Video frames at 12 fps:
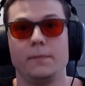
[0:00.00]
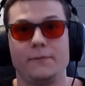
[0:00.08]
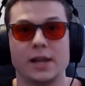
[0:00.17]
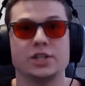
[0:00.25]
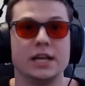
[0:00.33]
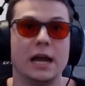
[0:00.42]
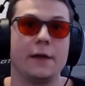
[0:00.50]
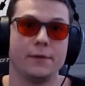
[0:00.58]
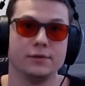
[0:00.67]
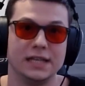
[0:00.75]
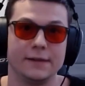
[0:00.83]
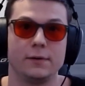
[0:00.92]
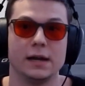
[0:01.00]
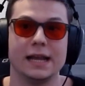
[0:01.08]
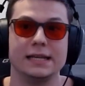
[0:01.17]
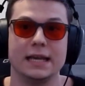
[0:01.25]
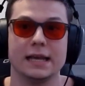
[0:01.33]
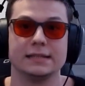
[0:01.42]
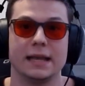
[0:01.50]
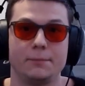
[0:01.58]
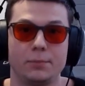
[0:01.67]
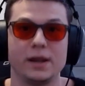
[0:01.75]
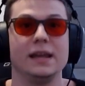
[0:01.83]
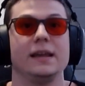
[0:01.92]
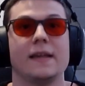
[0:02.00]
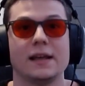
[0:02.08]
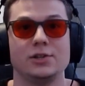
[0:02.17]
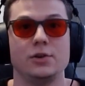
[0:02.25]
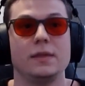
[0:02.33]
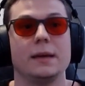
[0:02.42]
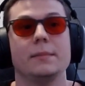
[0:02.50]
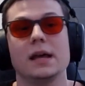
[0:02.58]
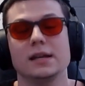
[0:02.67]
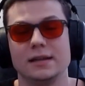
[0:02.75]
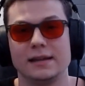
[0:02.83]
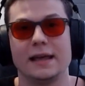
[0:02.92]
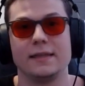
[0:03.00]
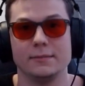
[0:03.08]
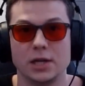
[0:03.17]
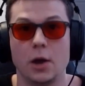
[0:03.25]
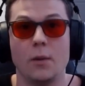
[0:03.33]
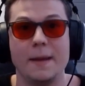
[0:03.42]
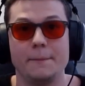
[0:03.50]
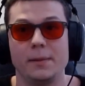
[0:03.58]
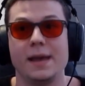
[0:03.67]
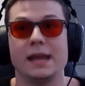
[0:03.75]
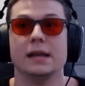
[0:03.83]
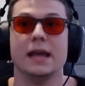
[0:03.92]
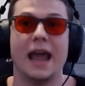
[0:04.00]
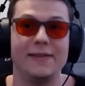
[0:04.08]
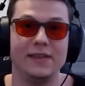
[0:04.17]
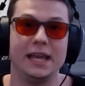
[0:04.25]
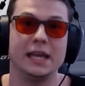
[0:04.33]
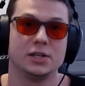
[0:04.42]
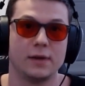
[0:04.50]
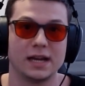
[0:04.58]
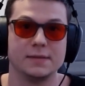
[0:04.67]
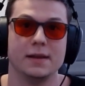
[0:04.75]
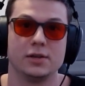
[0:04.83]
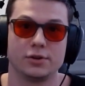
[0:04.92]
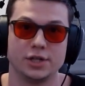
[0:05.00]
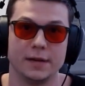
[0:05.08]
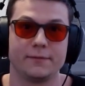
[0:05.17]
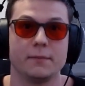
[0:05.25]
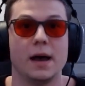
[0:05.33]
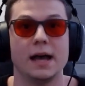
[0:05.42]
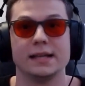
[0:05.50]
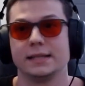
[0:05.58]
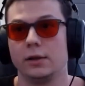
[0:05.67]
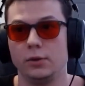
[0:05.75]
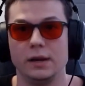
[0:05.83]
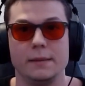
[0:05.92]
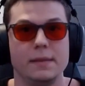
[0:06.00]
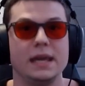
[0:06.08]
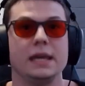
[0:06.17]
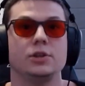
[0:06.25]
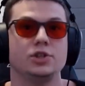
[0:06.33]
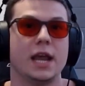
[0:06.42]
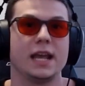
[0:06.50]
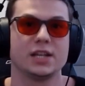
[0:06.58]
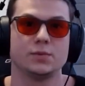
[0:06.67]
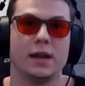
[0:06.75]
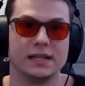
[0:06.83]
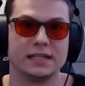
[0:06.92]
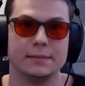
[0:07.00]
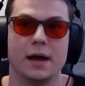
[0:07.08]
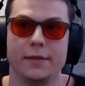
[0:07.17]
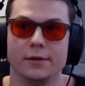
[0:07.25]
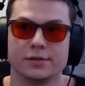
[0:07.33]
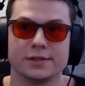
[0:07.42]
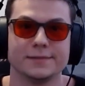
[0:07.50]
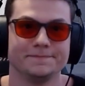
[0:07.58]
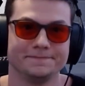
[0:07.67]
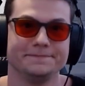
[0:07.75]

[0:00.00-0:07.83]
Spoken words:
fleshing out those different ideas and bringing it to them to allow them to go implement and then get direct mentorship from us, including me, Jake, as well as some others.